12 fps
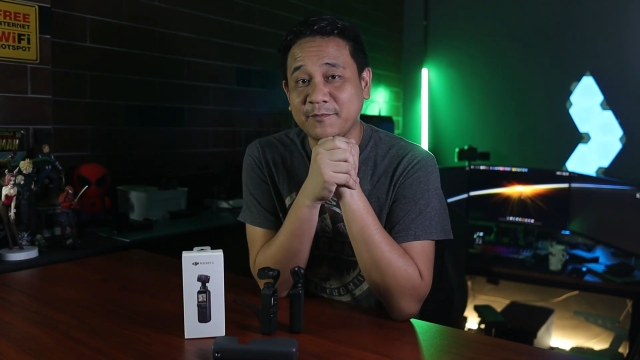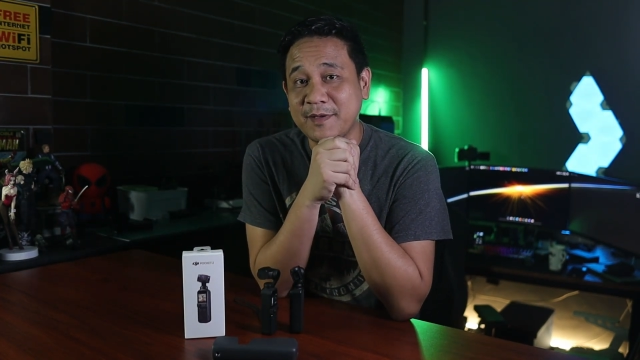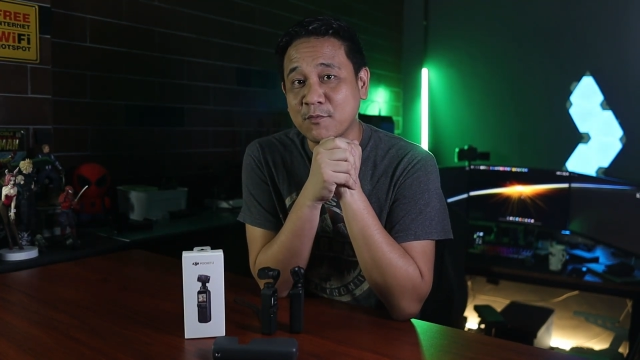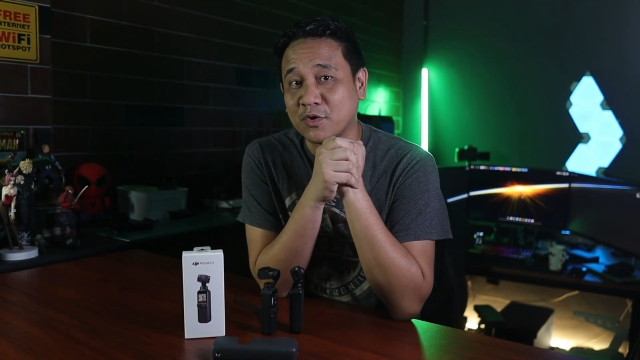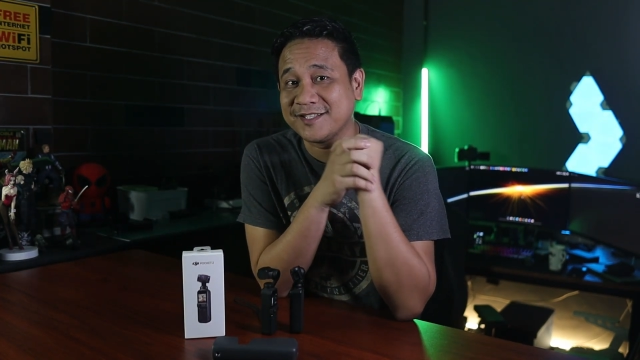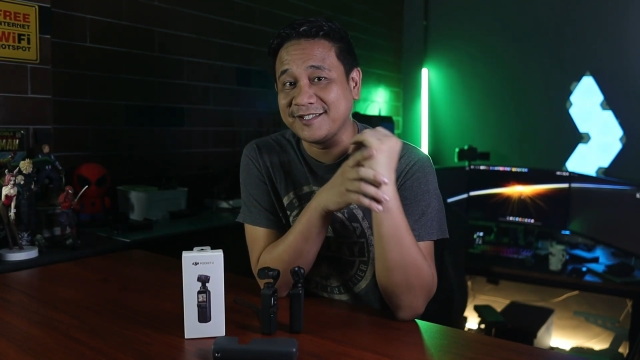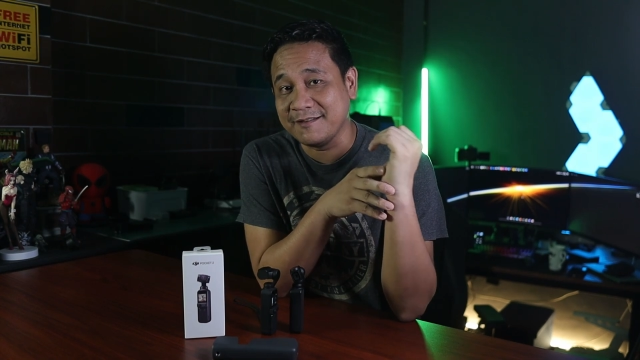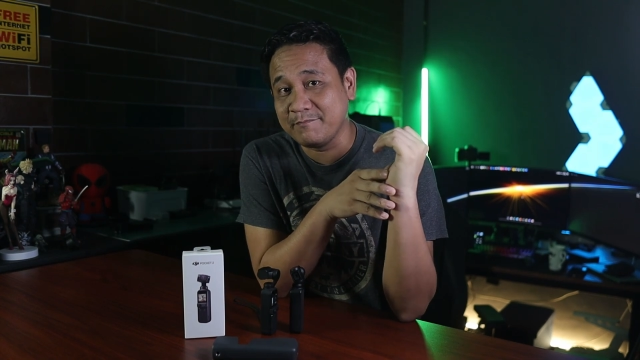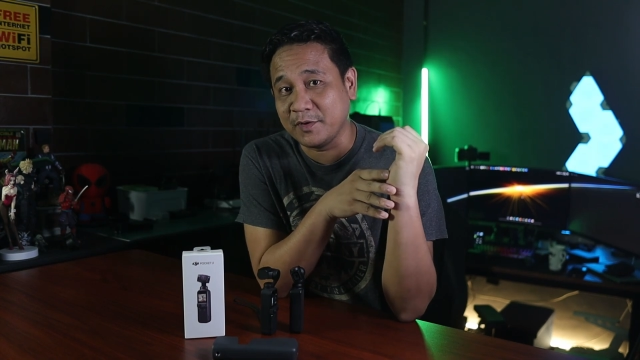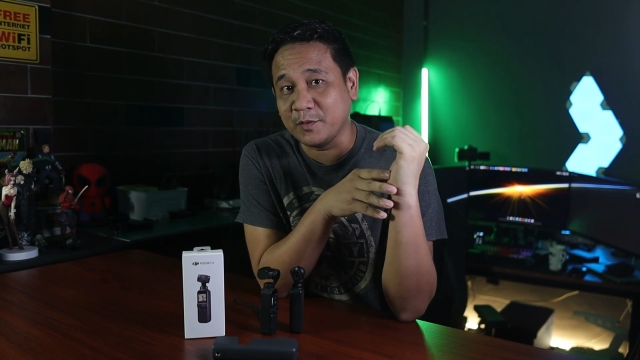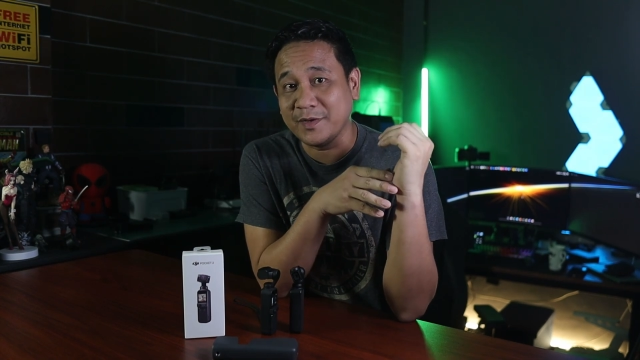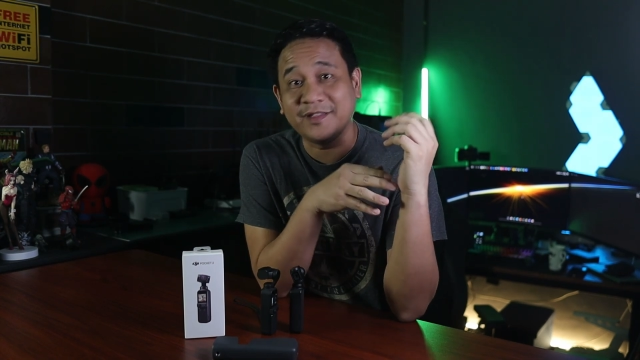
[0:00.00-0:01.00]
to be more
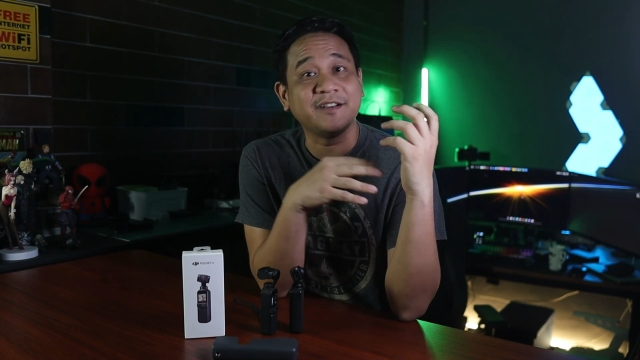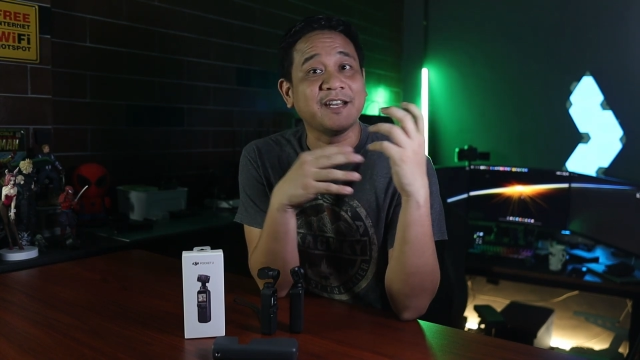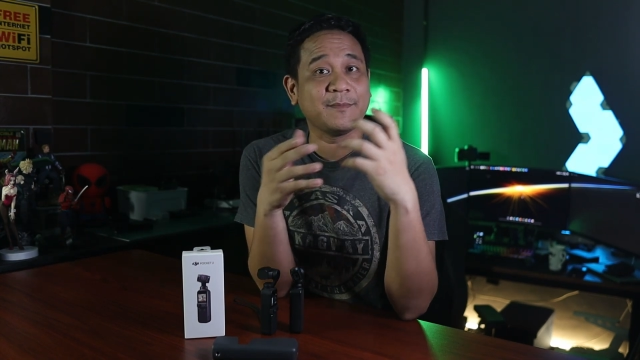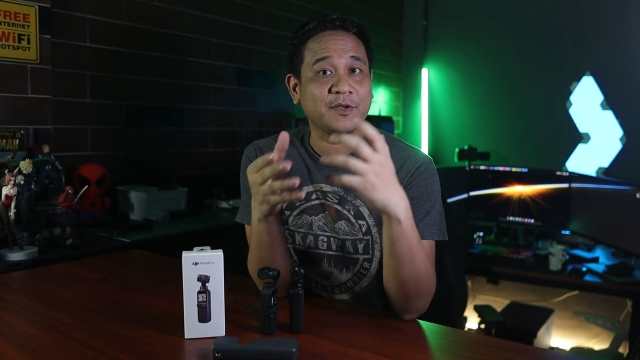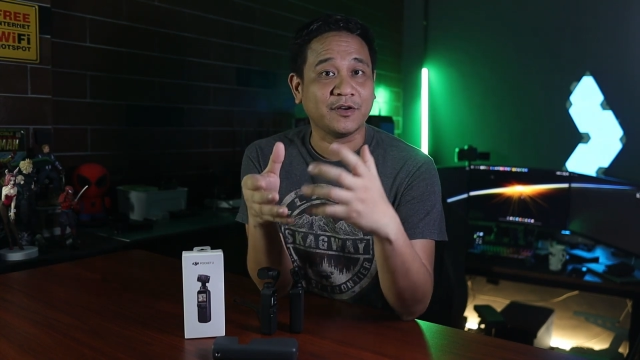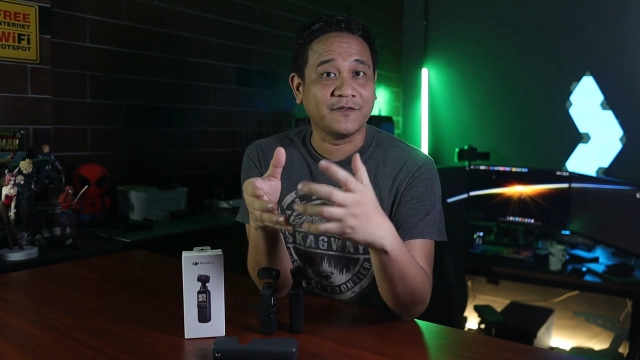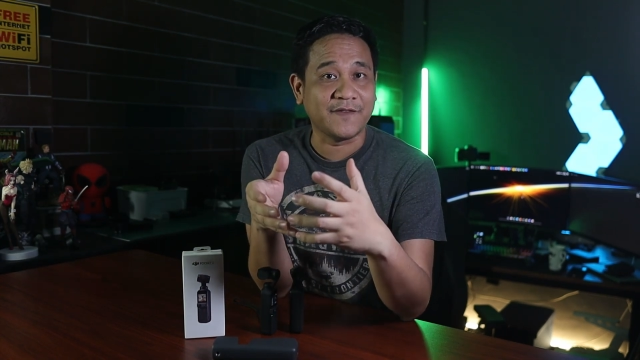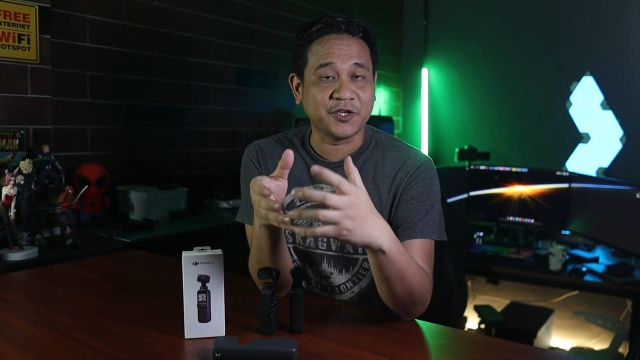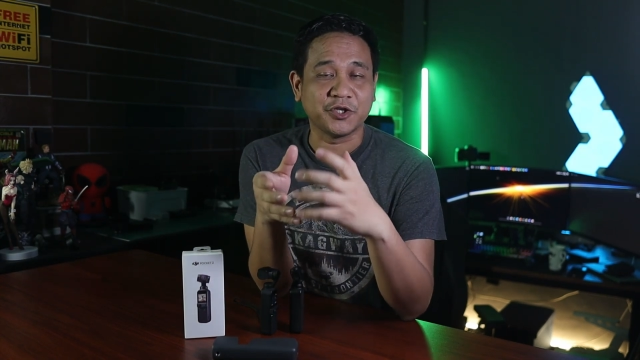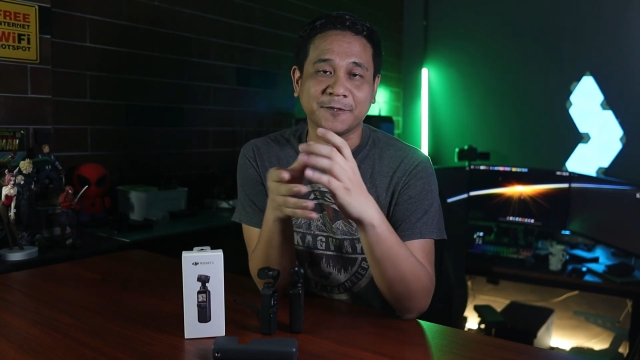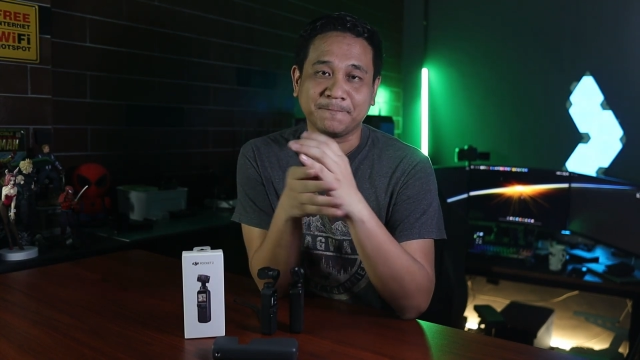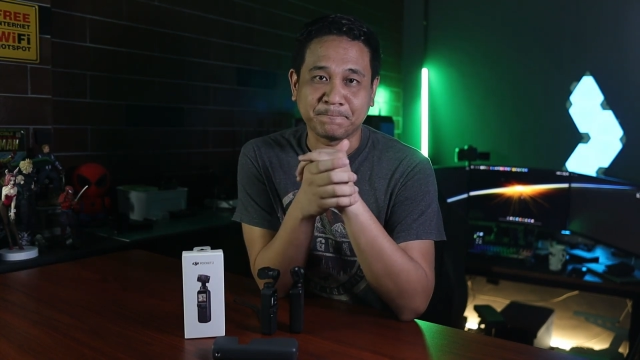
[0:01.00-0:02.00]
simple with their naming
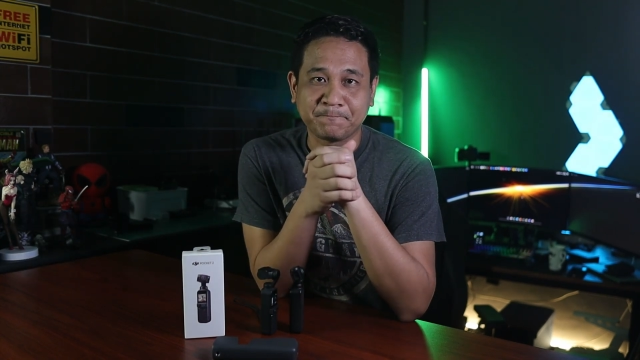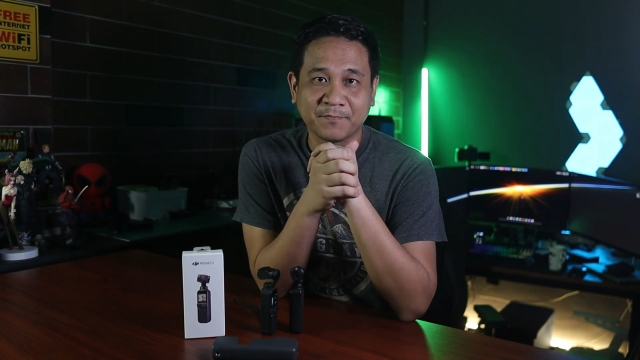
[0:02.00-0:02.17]
convention.